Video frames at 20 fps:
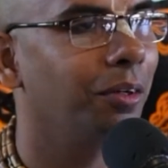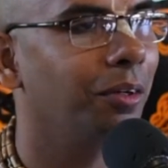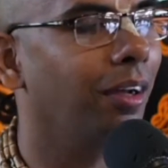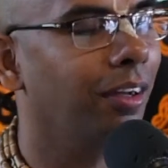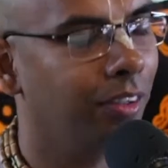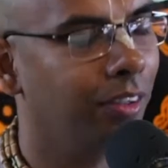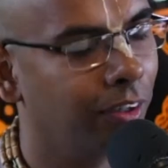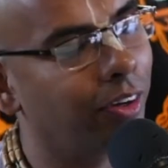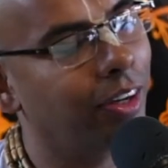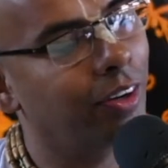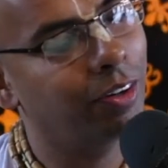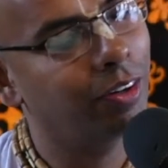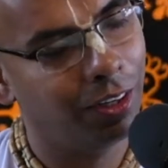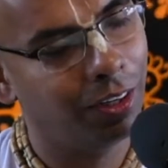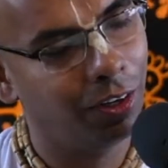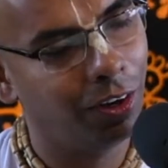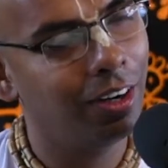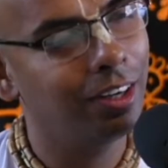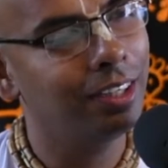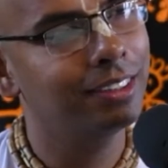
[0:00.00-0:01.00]
Okay,
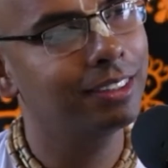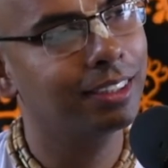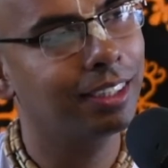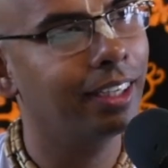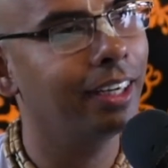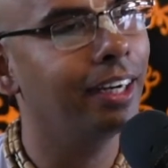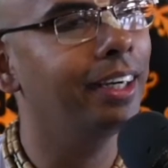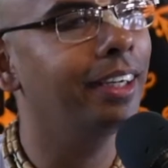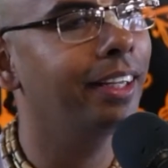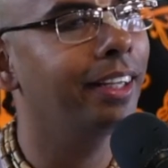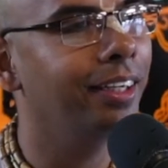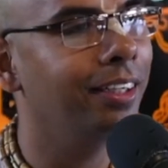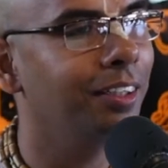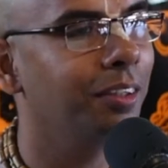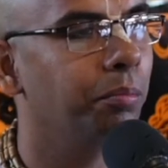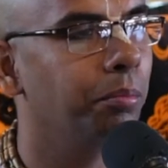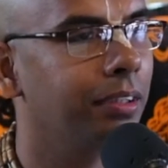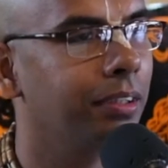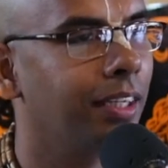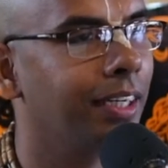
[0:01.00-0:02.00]
Lord is
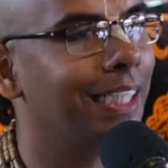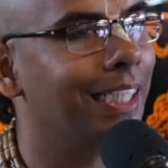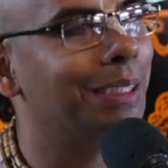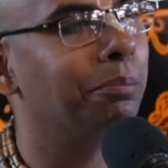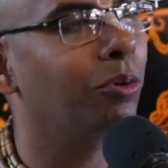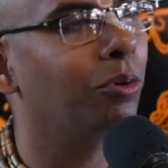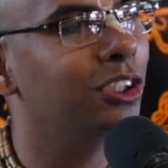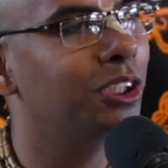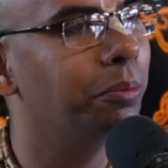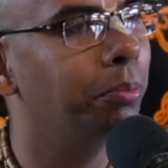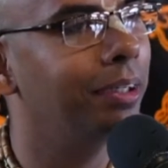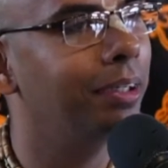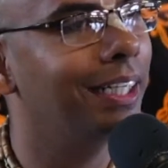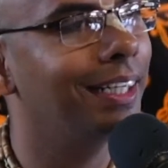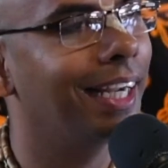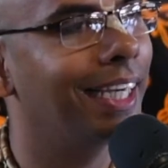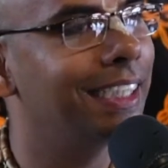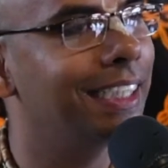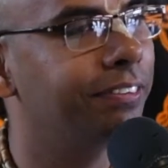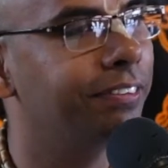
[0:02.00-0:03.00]
creating, but the responsibility
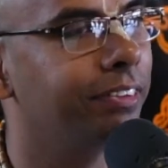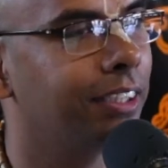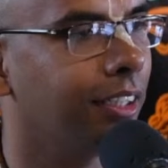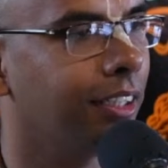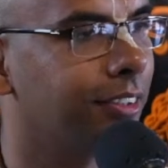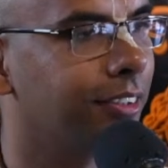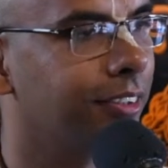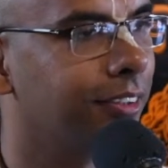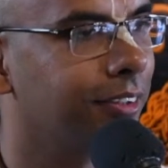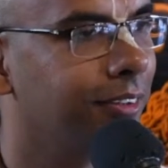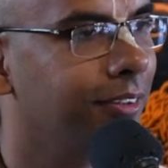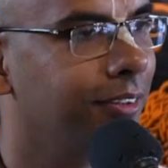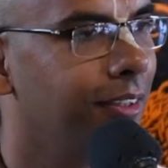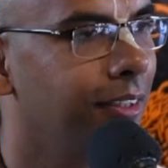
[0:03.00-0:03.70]
lies with us.